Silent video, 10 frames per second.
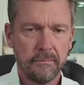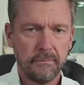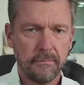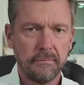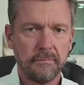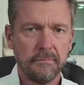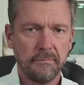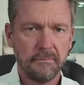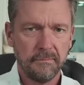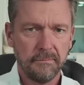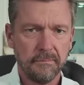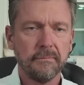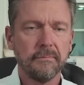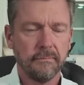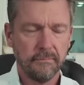
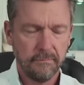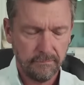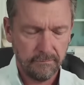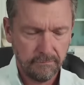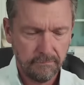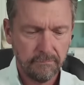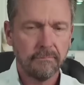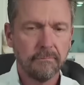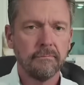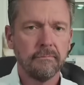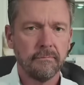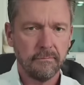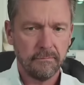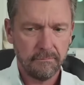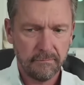
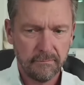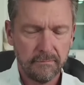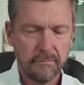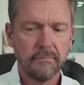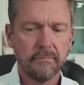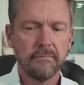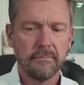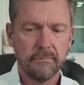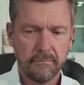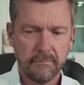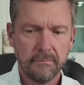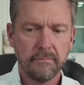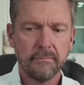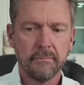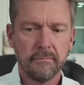
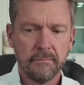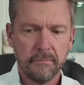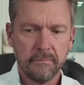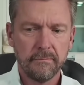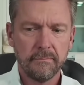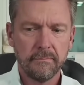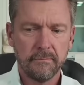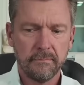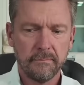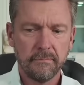[no speech]